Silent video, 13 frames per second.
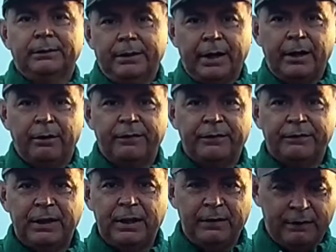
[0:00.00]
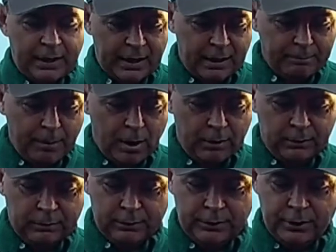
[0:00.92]
AR-15 that I had bought
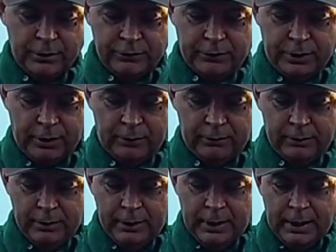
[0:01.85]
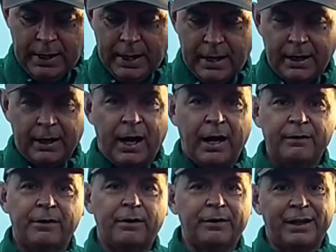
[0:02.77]
years ago, and I've
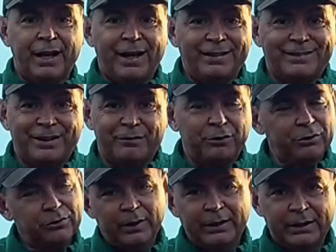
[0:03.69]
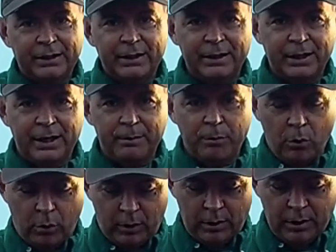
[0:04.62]
already got several, so I didn't need any
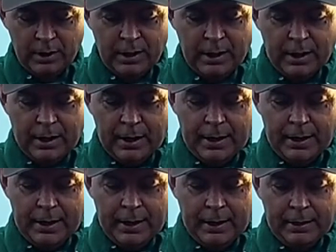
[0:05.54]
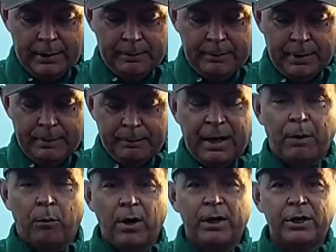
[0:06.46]
more. But I
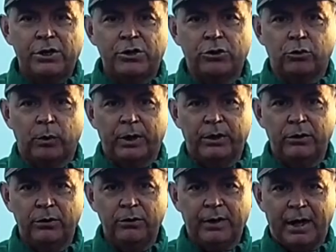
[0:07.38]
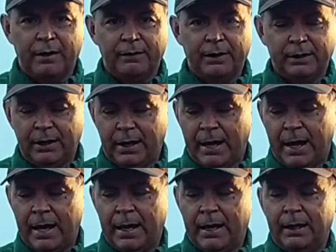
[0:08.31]
wanted to shoot 22s out of it,
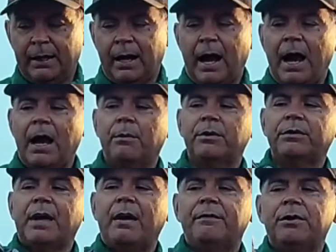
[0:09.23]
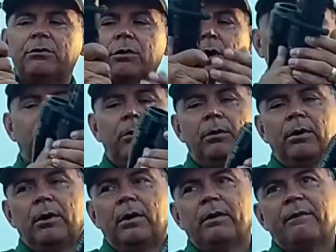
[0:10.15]
and I was having trouble
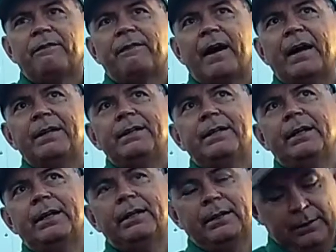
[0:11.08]
finding